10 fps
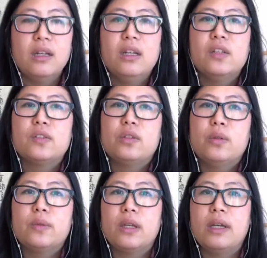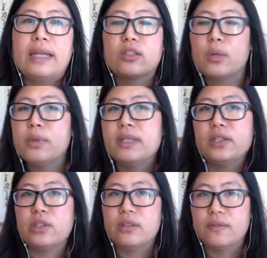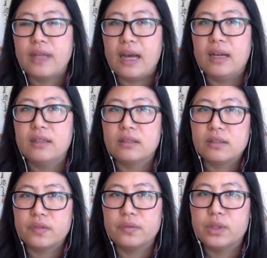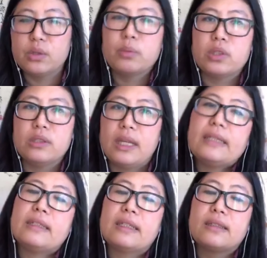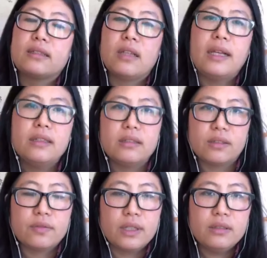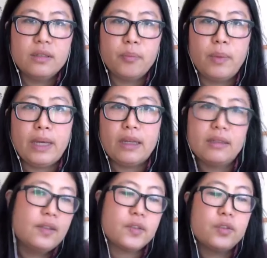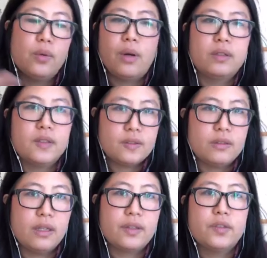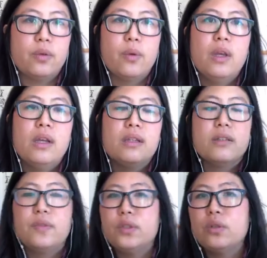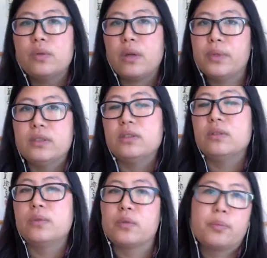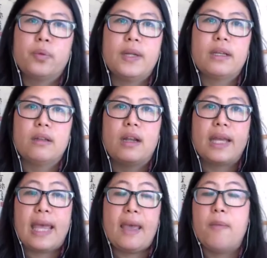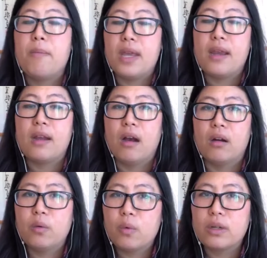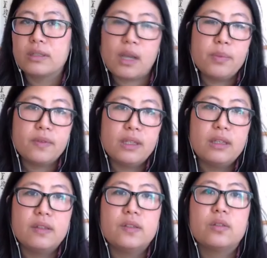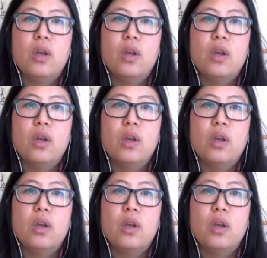So the interpretation of that in terms of visual merchandising is slightly different, but they're still artistic. So the visual that we do, we will put in a lot of handmade artwork type of things